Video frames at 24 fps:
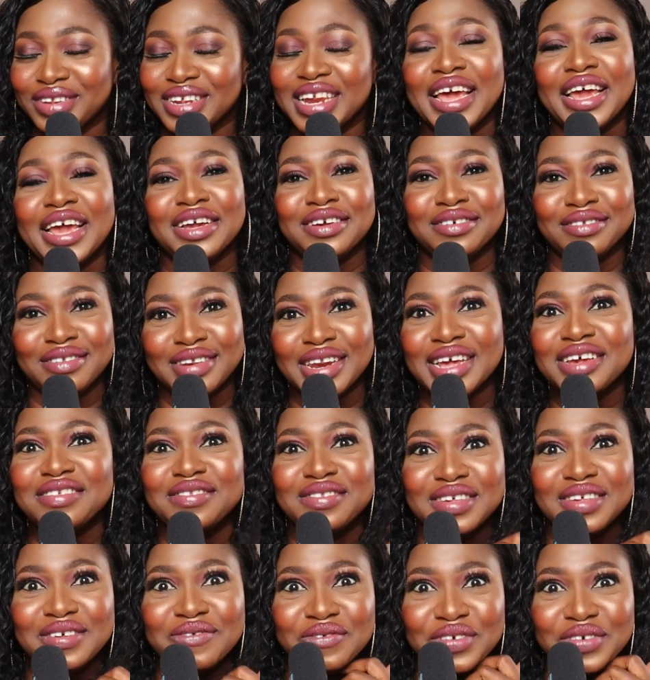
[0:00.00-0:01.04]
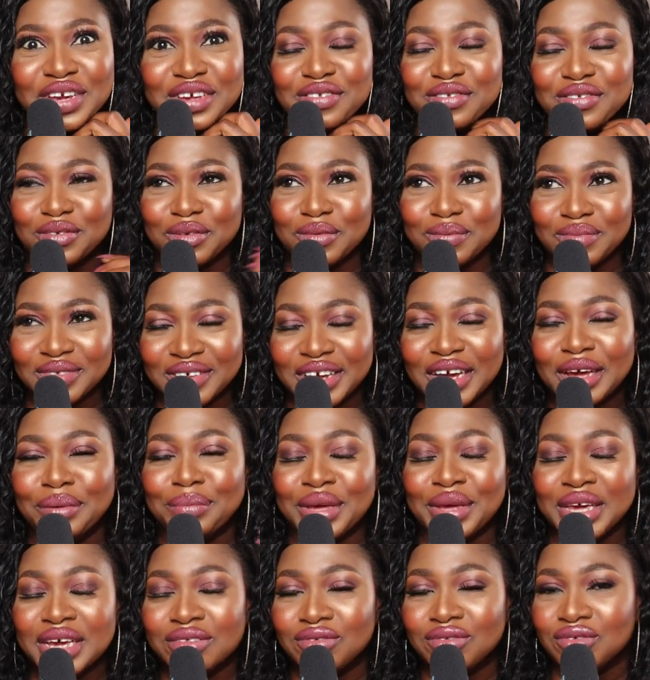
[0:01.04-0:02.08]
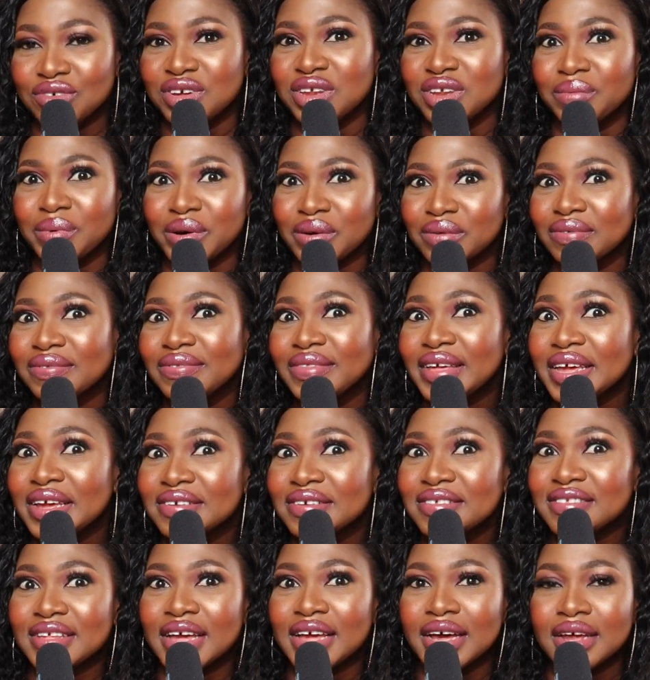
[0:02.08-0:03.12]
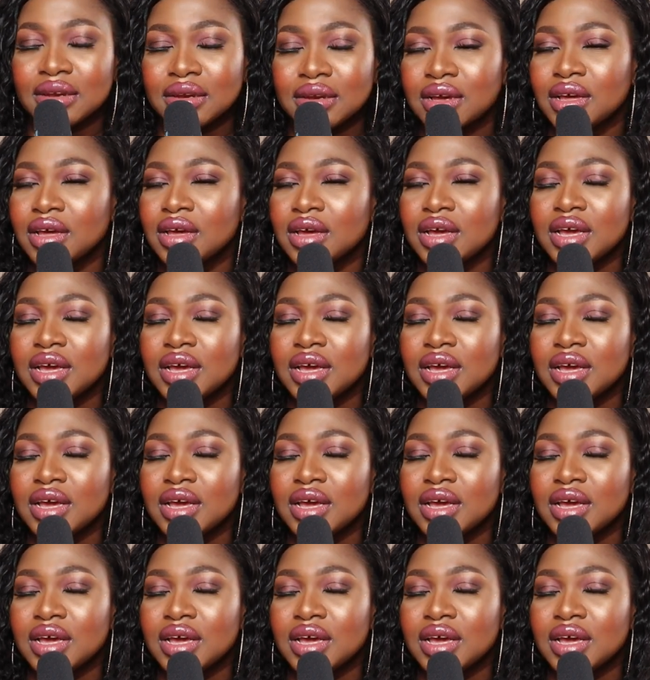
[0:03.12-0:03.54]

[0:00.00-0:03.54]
like, let's invest some time here in talking about things that